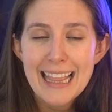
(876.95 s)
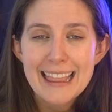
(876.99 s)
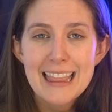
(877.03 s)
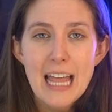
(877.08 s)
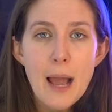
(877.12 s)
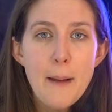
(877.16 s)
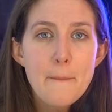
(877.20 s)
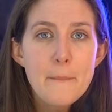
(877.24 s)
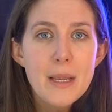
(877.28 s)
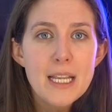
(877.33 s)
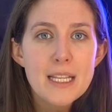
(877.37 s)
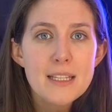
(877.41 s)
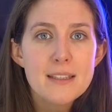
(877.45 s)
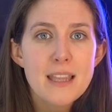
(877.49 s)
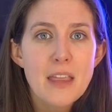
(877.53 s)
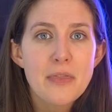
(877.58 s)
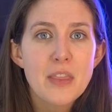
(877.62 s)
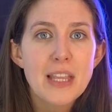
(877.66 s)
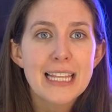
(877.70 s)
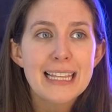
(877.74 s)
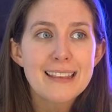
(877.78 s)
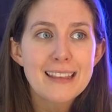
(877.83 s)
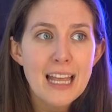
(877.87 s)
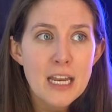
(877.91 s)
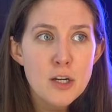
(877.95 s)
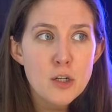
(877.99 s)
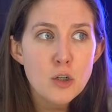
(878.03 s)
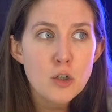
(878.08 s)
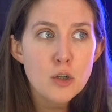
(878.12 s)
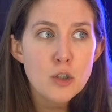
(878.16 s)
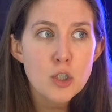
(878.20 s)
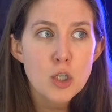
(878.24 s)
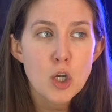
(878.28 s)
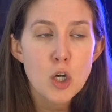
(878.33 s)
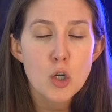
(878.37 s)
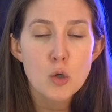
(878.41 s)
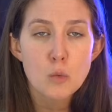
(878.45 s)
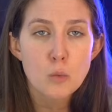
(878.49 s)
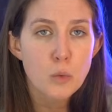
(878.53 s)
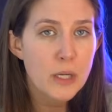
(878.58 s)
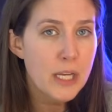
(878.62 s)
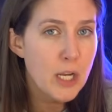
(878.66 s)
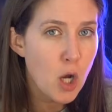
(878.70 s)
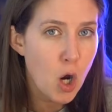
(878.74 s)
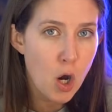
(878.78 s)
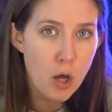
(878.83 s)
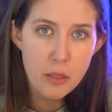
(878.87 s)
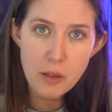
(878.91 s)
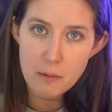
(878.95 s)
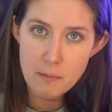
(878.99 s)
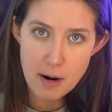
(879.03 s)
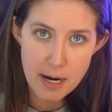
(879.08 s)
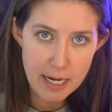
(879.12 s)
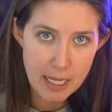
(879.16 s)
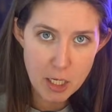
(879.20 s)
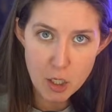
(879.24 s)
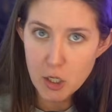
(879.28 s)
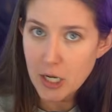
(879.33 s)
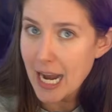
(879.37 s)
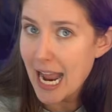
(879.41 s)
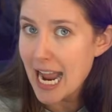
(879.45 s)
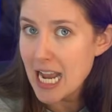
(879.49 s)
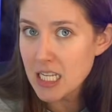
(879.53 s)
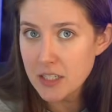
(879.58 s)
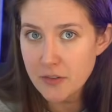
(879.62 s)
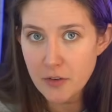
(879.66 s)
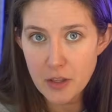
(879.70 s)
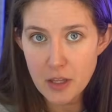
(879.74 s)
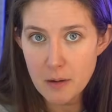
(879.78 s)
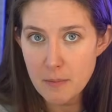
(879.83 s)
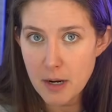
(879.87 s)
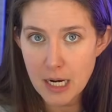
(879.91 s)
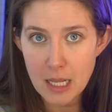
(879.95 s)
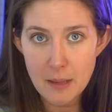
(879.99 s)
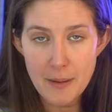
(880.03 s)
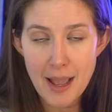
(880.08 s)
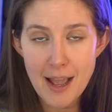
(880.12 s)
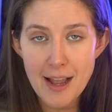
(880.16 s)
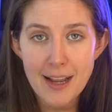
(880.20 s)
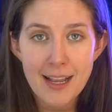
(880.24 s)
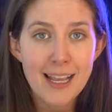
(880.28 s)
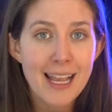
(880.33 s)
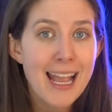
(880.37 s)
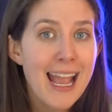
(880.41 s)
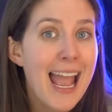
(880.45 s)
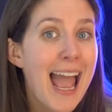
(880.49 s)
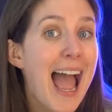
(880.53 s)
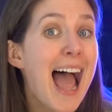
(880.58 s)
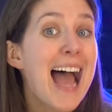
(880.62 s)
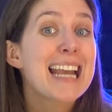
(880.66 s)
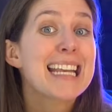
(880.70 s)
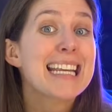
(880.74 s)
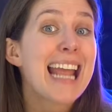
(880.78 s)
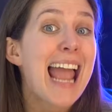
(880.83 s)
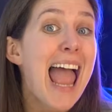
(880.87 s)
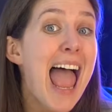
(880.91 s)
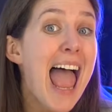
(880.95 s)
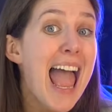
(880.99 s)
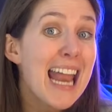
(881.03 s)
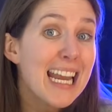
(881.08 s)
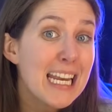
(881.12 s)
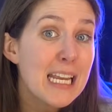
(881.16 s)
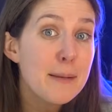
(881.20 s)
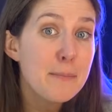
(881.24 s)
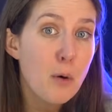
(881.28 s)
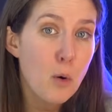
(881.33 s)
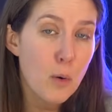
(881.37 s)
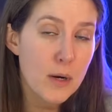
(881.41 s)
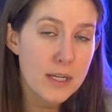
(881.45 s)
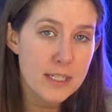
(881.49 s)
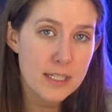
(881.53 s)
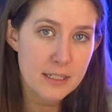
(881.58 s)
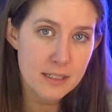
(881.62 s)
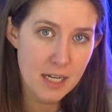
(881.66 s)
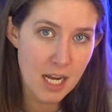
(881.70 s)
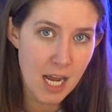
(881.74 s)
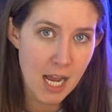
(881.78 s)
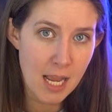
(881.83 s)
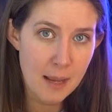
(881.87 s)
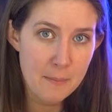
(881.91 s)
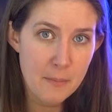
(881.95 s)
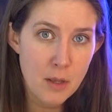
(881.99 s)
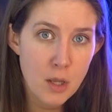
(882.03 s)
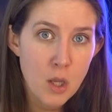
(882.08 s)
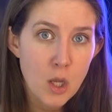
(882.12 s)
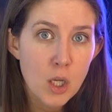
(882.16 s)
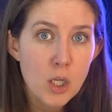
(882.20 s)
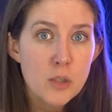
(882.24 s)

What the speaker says: That means that the lenders could recall their money, could ask for their money back at any point in time.